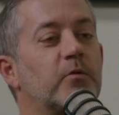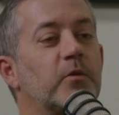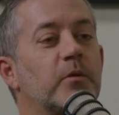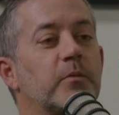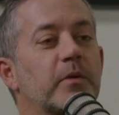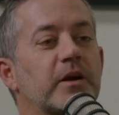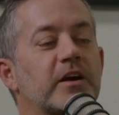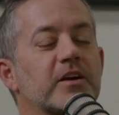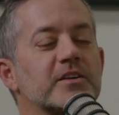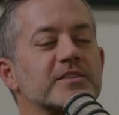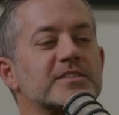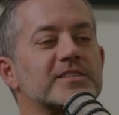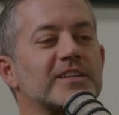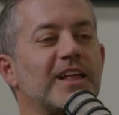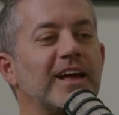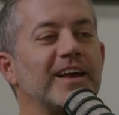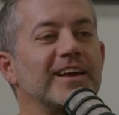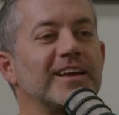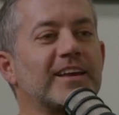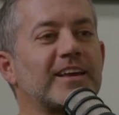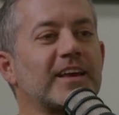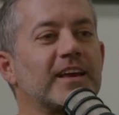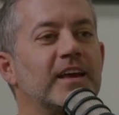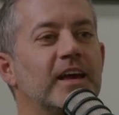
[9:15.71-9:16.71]
well, because
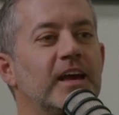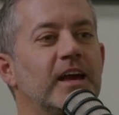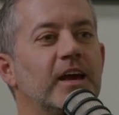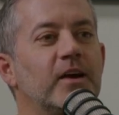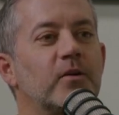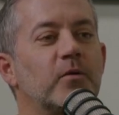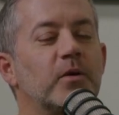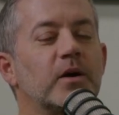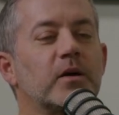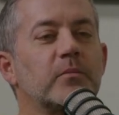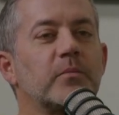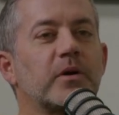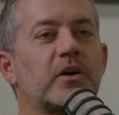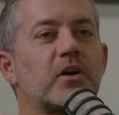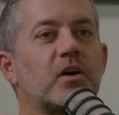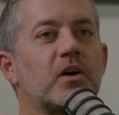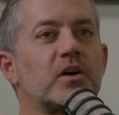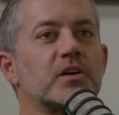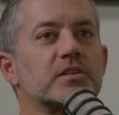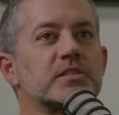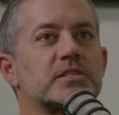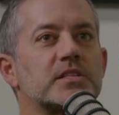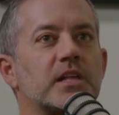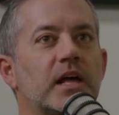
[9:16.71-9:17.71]
like, well,
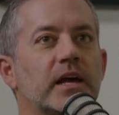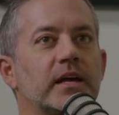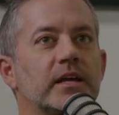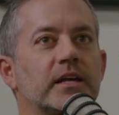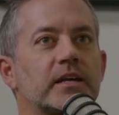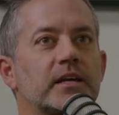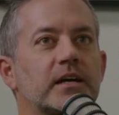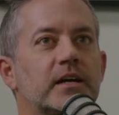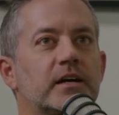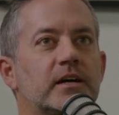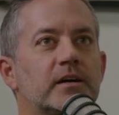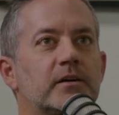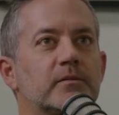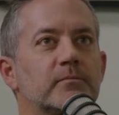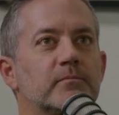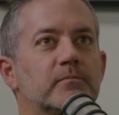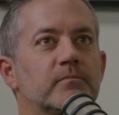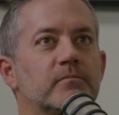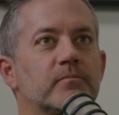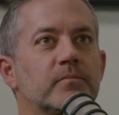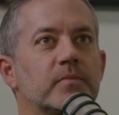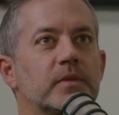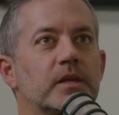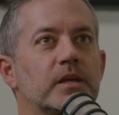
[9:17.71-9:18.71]
because like, um,
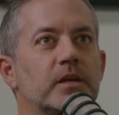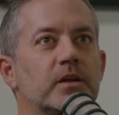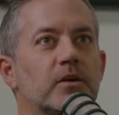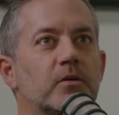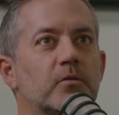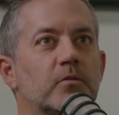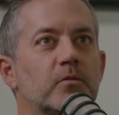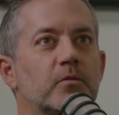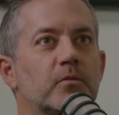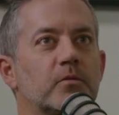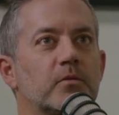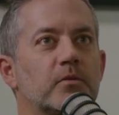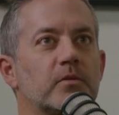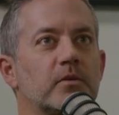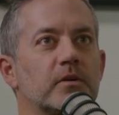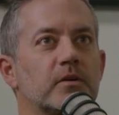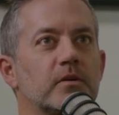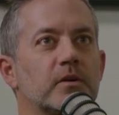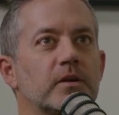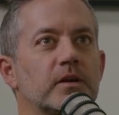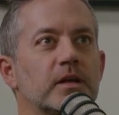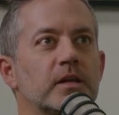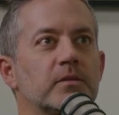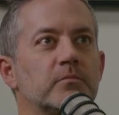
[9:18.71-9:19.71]
you know,
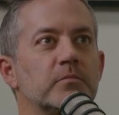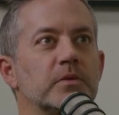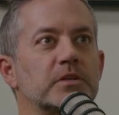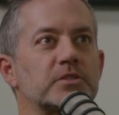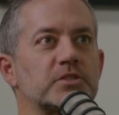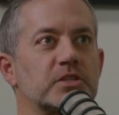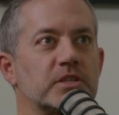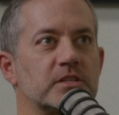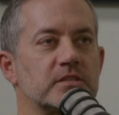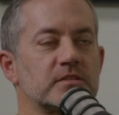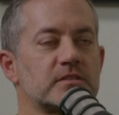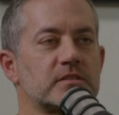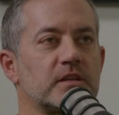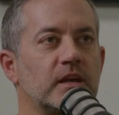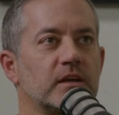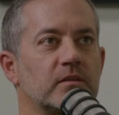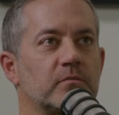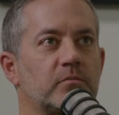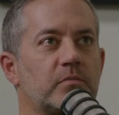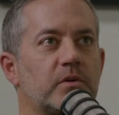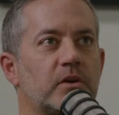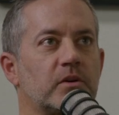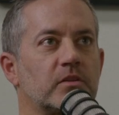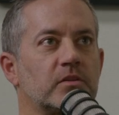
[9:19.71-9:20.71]
in missions,
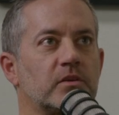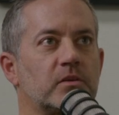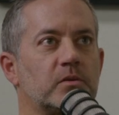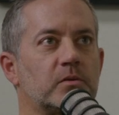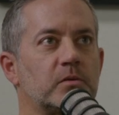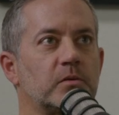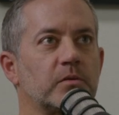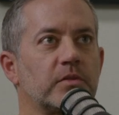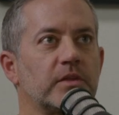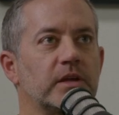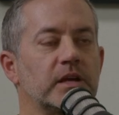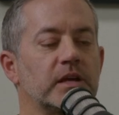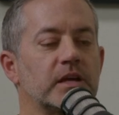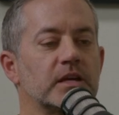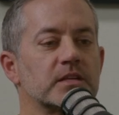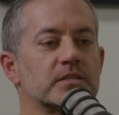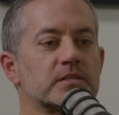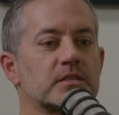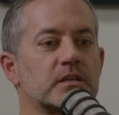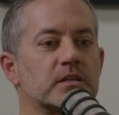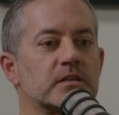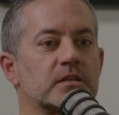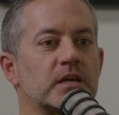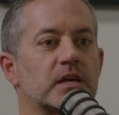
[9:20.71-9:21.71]
like part of the whole thing is
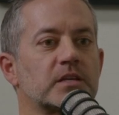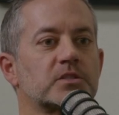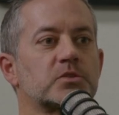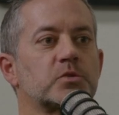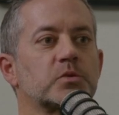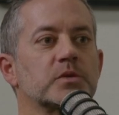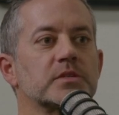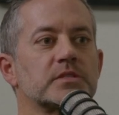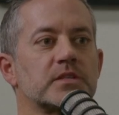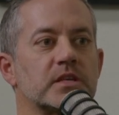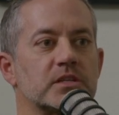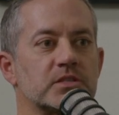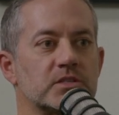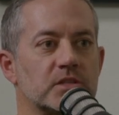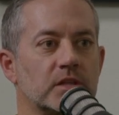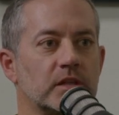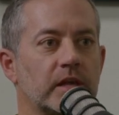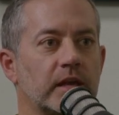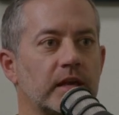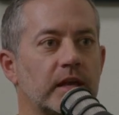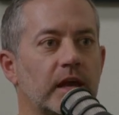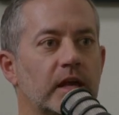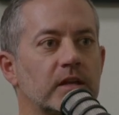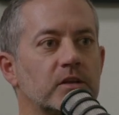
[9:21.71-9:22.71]
contextualization.
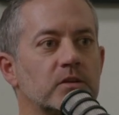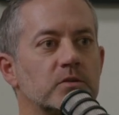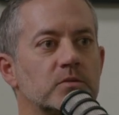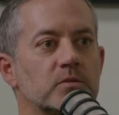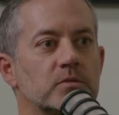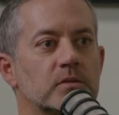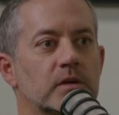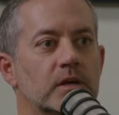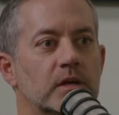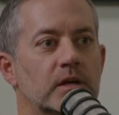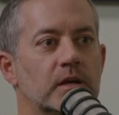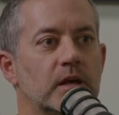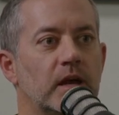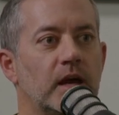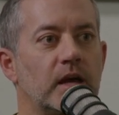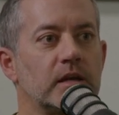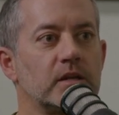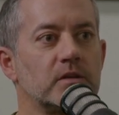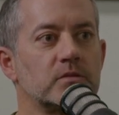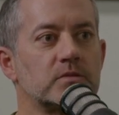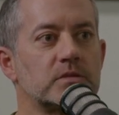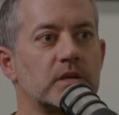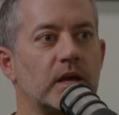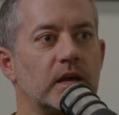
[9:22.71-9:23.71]
Like, how do you, yeah. how do
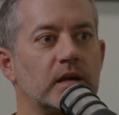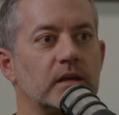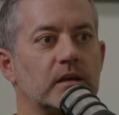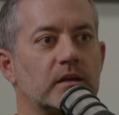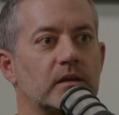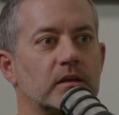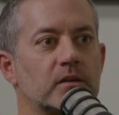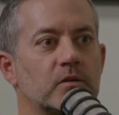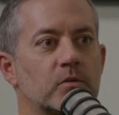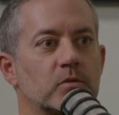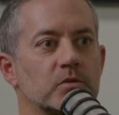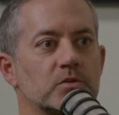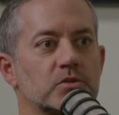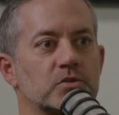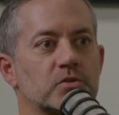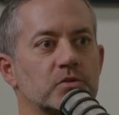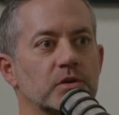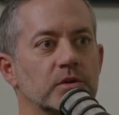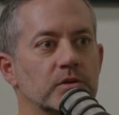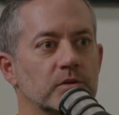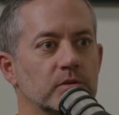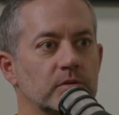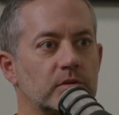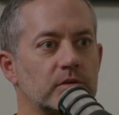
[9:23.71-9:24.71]
you oh, take yeah. your
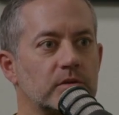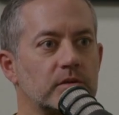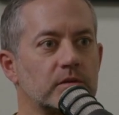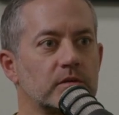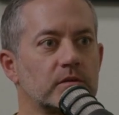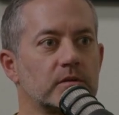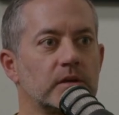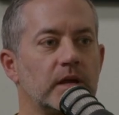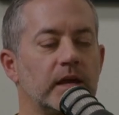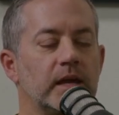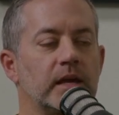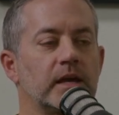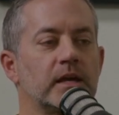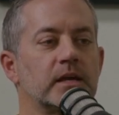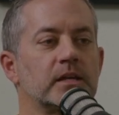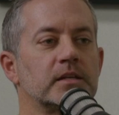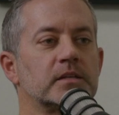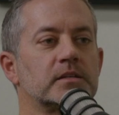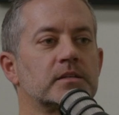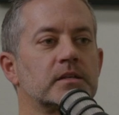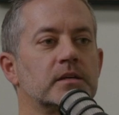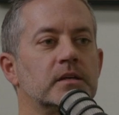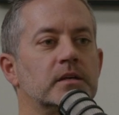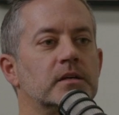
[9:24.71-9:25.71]
truth
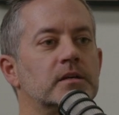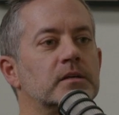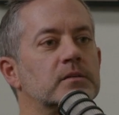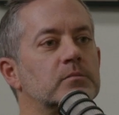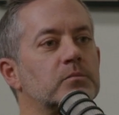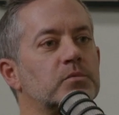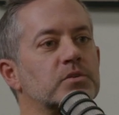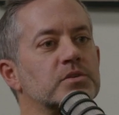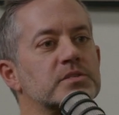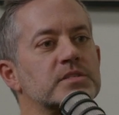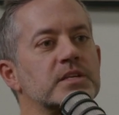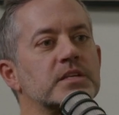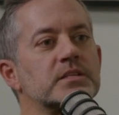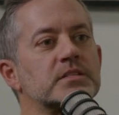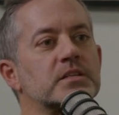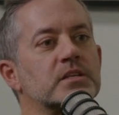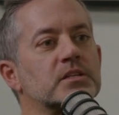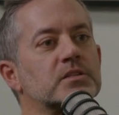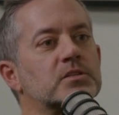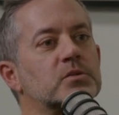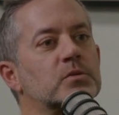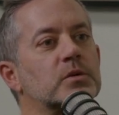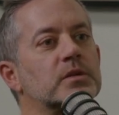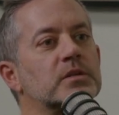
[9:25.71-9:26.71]
and present
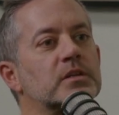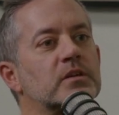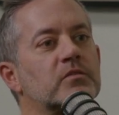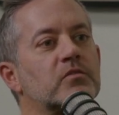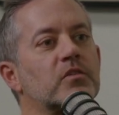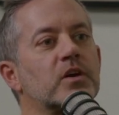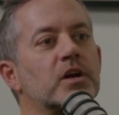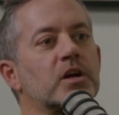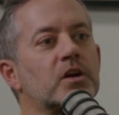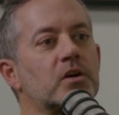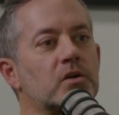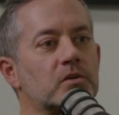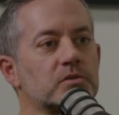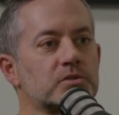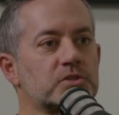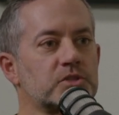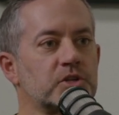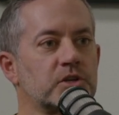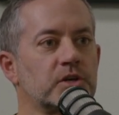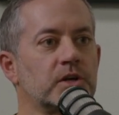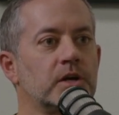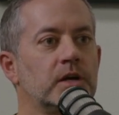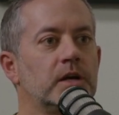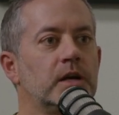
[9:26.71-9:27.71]
it to a different
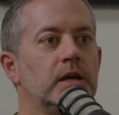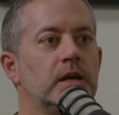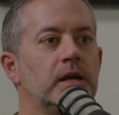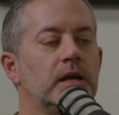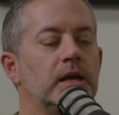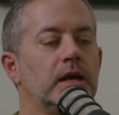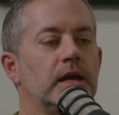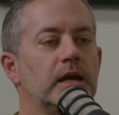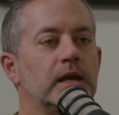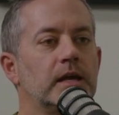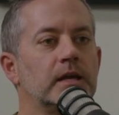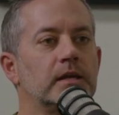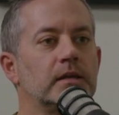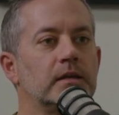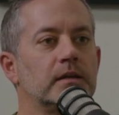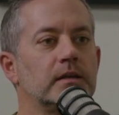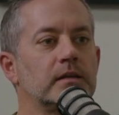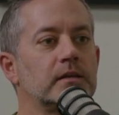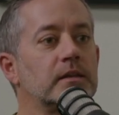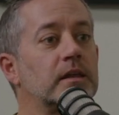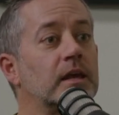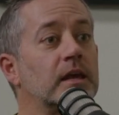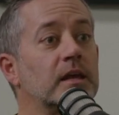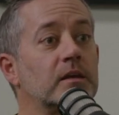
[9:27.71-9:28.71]
culture? Mm-hmm. And
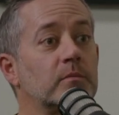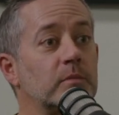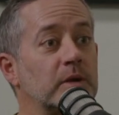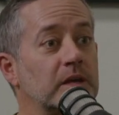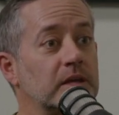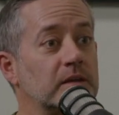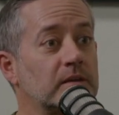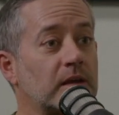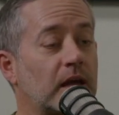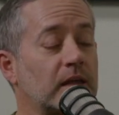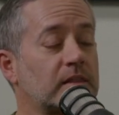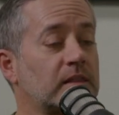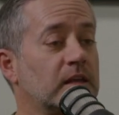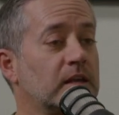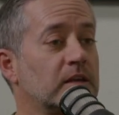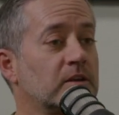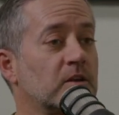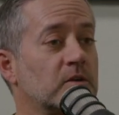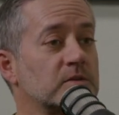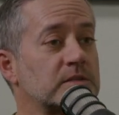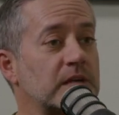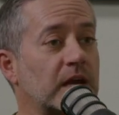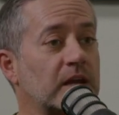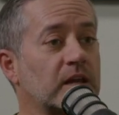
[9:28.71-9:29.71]
the enemy, I think,
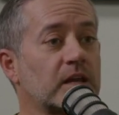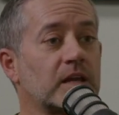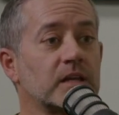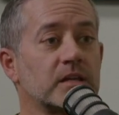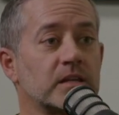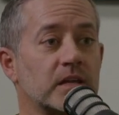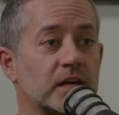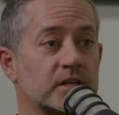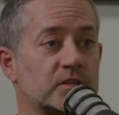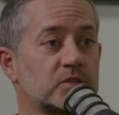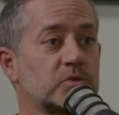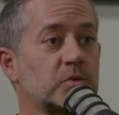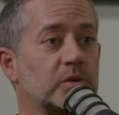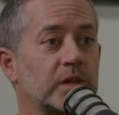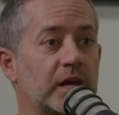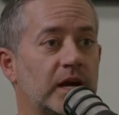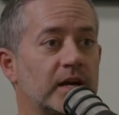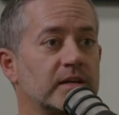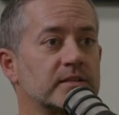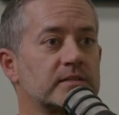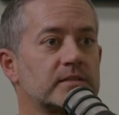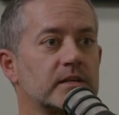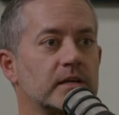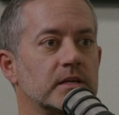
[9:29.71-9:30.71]
knows how to
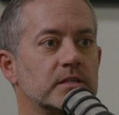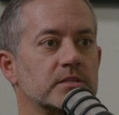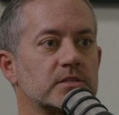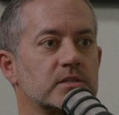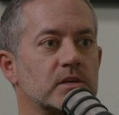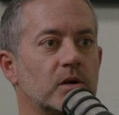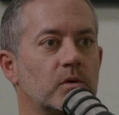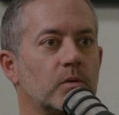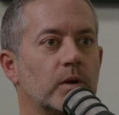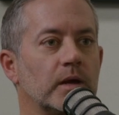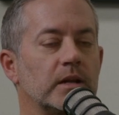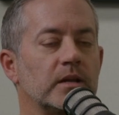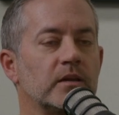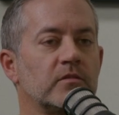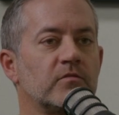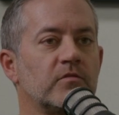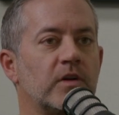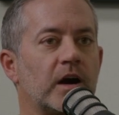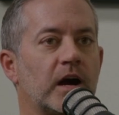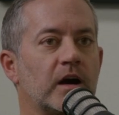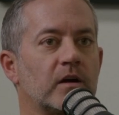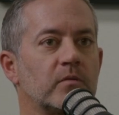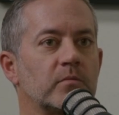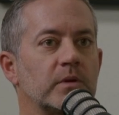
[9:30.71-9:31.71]
contextualize. And so, in
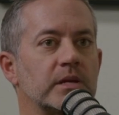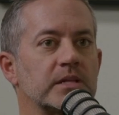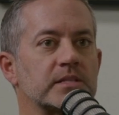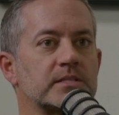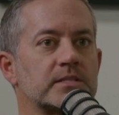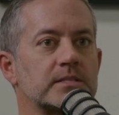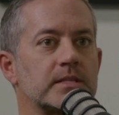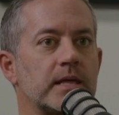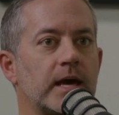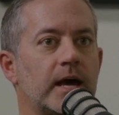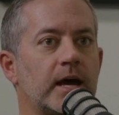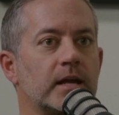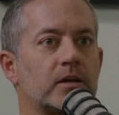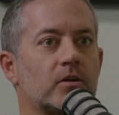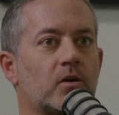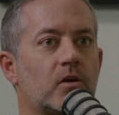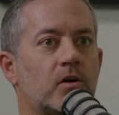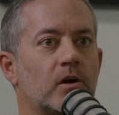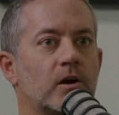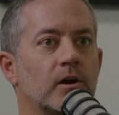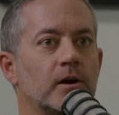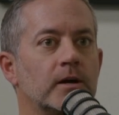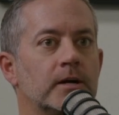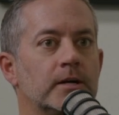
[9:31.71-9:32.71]
environments that
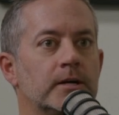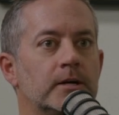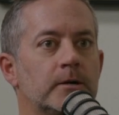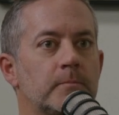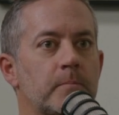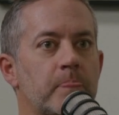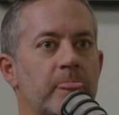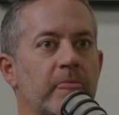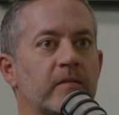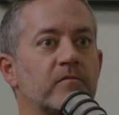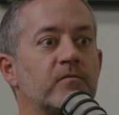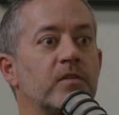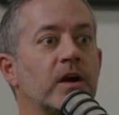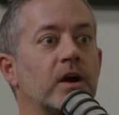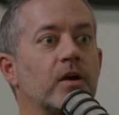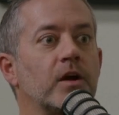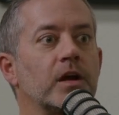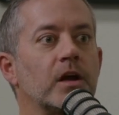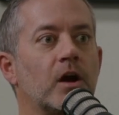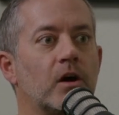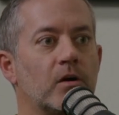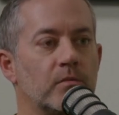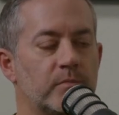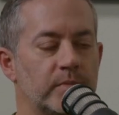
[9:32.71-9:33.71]
are
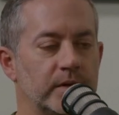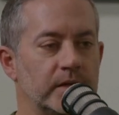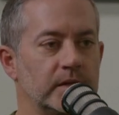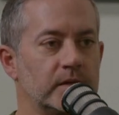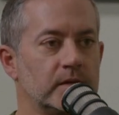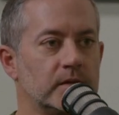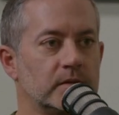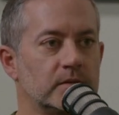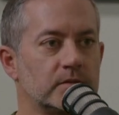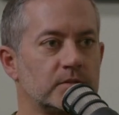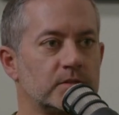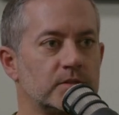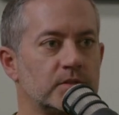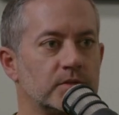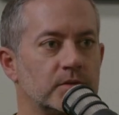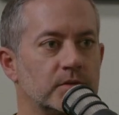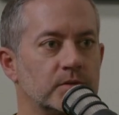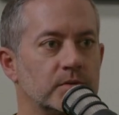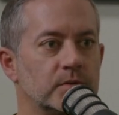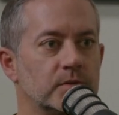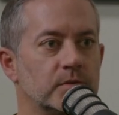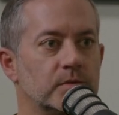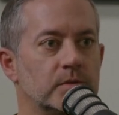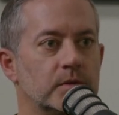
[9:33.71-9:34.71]
very open
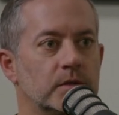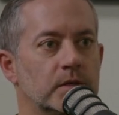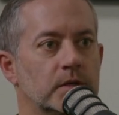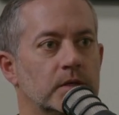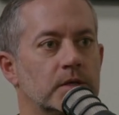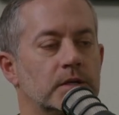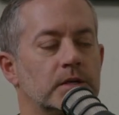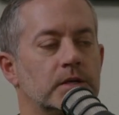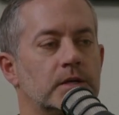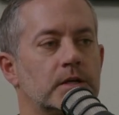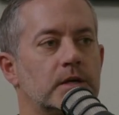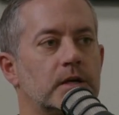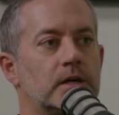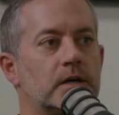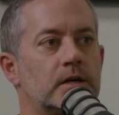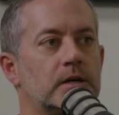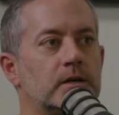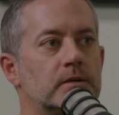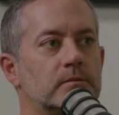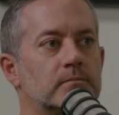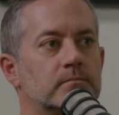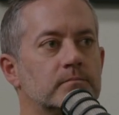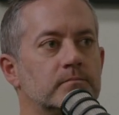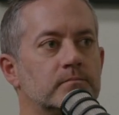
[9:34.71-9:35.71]
to mm-hmm.
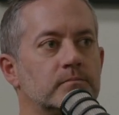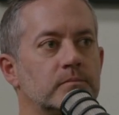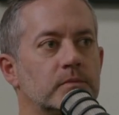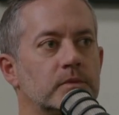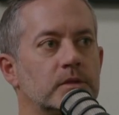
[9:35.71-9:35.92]
um,